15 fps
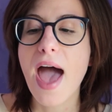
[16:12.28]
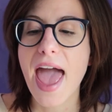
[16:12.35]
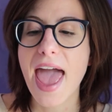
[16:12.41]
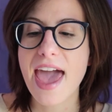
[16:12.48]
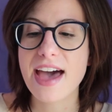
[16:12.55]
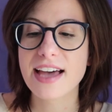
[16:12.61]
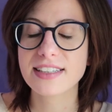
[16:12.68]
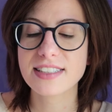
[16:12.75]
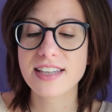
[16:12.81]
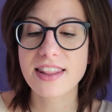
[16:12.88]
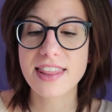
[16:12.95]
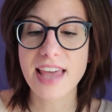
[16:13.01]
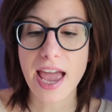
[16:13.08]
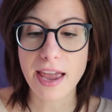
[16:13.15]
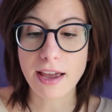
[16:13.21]
and
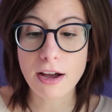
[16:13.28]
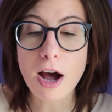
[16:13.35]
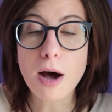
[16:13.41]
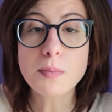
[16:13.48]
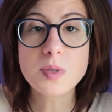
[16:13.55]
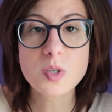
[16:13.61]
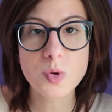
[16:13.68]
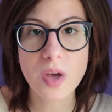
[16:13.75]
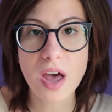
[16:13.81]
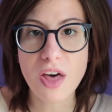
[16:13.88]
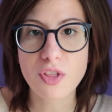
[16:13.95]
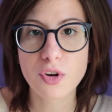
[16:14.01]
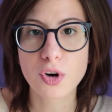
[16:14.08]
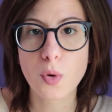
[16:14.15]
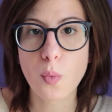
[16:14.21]
they come
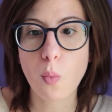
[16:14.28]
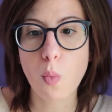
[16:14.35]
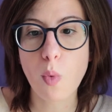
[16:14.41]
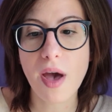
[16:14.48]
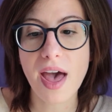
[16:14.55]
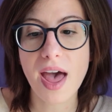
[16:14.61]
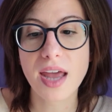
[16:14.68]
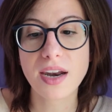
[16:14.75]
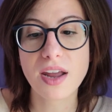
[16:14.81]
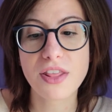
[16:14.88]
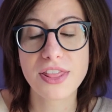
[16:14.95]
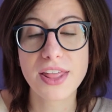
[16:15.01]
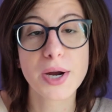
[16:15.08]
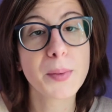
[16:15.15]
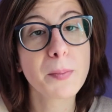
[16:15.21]
together when
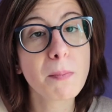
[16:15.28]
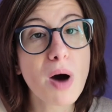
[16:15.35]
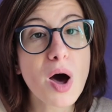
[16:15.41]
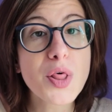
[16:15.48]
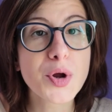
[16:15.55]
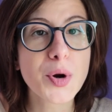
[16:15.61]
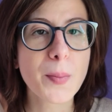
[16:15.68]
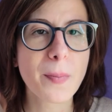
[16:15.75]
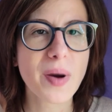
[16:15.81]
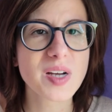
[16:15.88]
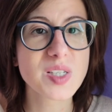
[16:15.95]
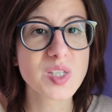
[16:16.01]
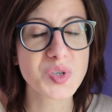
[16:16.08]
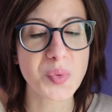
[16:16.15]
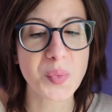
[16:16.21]
their mother
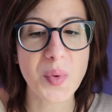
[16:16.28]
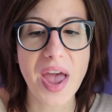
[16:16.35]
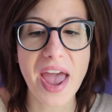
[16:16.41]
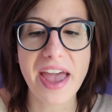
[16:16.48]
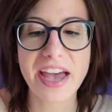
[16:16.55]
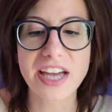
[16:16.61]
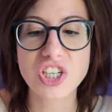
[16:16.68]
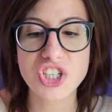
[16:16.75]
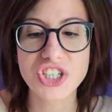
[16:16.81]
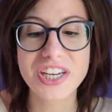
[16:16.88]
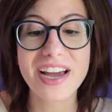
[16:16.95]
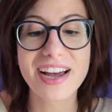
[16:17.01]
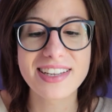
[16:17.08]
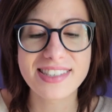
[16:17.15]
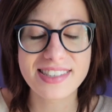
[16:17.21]
passes away, and she
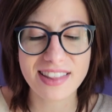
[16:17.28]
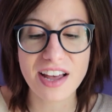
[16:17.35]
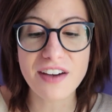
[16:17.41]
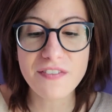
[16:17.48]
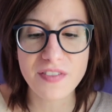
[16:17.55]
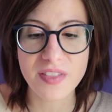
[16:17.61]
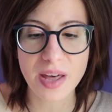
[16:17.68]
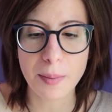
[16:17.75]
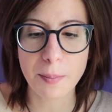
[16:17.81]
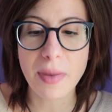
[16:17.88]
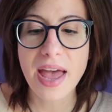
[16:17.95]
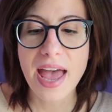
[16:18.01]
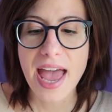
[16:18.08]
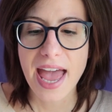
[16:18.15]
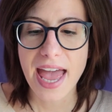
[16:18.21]
has left them
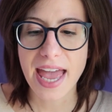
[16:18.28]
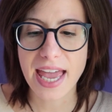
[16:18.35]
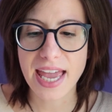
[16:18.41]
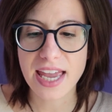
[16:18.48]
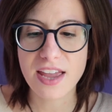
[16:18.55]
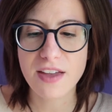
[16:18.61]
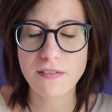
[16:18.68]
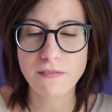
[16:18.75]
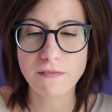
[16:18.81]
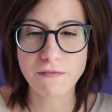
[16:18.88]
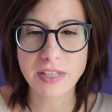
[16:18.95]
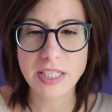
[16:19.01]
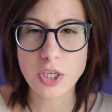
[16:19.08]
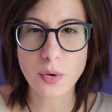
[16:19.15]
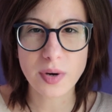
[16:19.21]
a
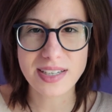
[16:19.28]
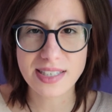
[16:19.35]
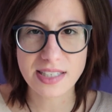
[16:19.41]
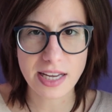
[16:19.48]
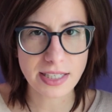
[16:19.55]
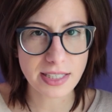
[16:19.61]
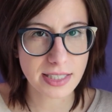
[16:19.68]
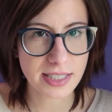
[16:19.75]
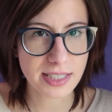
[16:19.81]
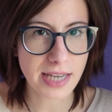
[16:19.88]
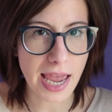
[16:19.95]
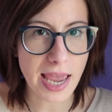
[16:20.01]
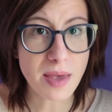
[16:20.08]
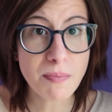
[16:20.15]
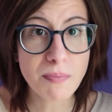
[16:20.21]
video cassette
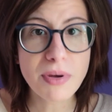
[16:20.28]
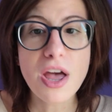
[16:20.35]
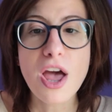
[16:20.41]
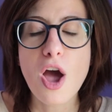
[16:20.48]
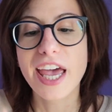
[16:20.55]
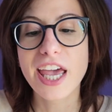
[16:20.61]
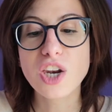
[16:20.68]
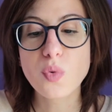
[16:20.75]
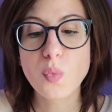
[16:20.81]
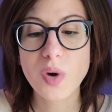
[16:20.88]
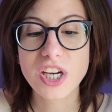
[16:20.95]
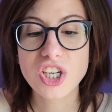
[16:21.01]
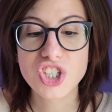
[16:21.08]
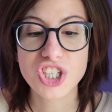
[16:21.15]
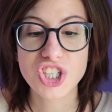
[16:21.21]
tape in
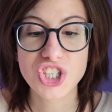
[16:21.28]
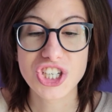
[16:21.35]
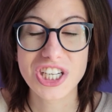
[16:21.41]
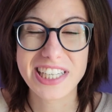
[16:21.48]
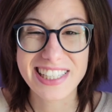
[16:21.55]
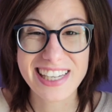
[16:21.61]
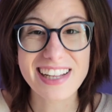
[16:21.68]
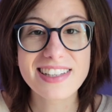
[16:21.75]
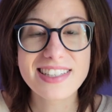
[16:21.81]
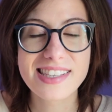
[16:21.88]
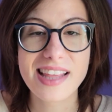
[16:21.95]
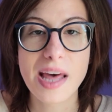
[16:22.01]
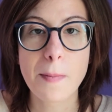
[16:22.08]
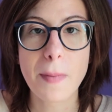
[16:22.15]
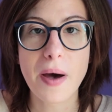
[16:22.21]
which she tells
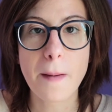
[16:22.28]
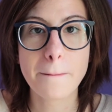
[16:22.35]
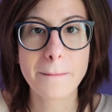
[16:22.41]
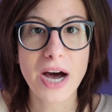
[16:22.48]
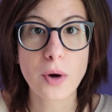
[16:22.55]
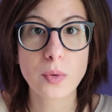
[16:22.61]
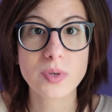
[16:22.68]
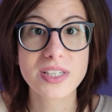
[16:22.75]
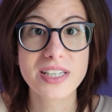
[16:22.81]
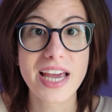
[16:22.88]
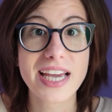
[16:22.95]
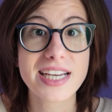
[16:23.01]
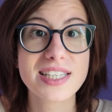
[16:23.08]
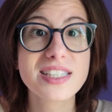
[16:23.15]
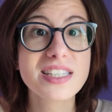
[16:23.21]
them about
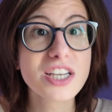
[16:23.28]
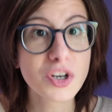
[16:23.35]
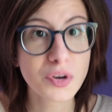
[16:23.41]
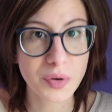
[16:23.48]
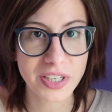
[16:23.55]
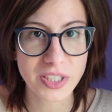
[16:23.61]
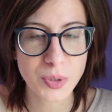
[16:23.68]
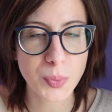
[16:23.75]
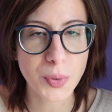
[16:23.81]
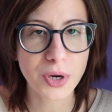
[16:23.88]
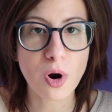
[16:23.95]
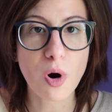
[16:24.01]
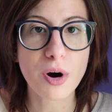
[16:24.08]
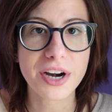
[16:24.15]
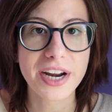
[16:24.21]
a secret
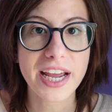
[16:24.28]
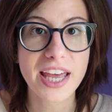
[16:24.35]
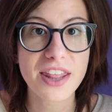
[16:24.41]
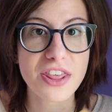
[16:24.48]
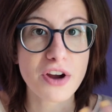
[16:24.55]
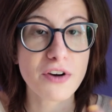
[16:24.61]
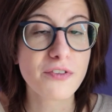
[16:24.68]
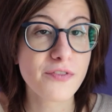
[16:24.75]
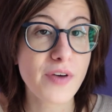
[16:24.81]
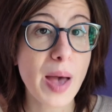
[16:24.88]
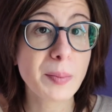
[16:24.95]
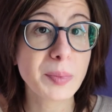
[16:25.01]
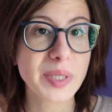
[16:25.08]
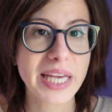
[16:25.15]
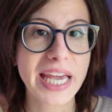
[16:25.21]
regarding their
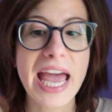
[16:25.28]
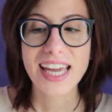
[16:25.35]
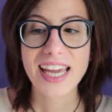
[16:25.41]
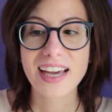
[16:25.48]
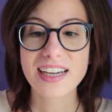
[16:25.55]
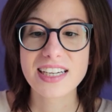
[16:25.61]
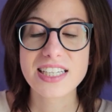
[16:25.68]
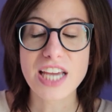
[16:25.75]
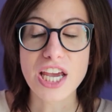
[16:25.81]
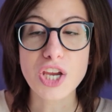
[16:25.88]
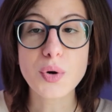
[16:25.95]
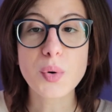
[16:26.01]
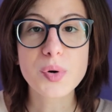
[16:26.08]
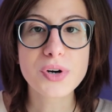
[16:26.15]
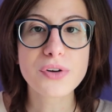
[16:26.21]
family. And in
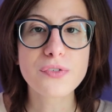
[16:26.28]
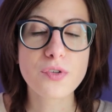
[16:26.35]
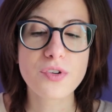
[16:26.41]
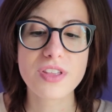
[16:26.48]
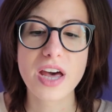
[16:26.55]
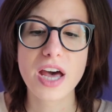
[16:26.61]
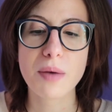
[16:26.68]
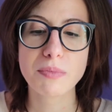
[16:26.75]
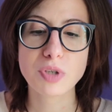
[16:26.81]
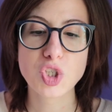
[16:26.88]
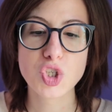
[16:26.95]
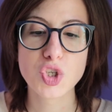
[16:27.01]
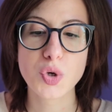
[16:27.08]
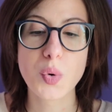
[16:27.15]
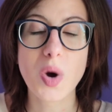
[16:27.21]
order for them
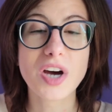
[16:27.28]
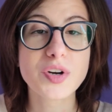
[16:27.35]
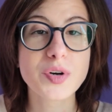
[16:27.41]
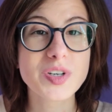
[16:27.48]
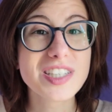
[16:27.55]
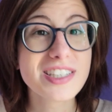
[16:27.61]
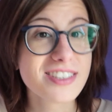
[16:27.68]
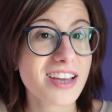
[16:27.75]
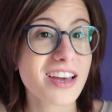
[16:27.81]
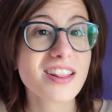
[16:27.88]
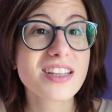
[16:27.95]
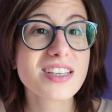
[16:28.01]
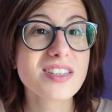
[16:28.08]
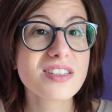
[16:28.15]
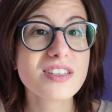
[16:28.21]
to understand
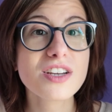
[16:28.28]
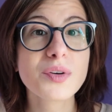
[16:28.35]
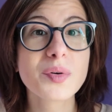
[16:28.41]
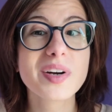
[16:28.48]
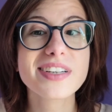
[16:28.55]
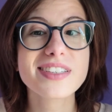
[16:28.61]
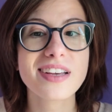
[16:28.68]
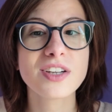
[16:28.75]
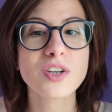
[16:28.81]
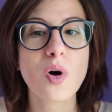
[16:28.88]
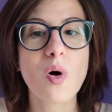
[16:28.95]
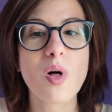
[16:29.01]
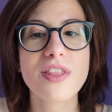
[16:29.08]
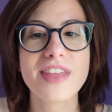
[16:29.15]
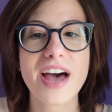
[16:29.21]
this secret and
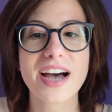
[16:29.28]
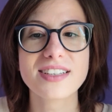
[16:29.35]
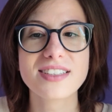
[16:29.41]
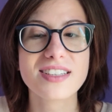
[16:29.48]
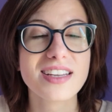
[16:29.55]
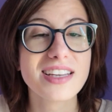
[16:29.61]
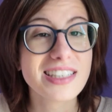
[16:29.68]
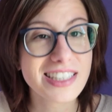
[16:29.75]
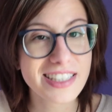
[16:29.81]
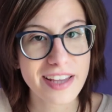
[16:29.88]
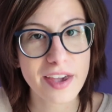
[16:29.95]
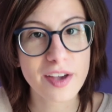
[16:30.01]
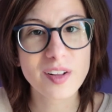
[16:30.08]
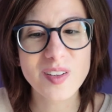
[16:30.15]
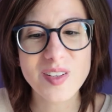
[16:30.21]
all that
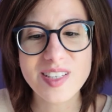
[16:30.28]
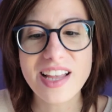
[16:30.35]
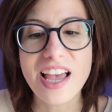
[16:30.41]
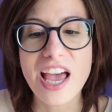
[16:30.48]
entails,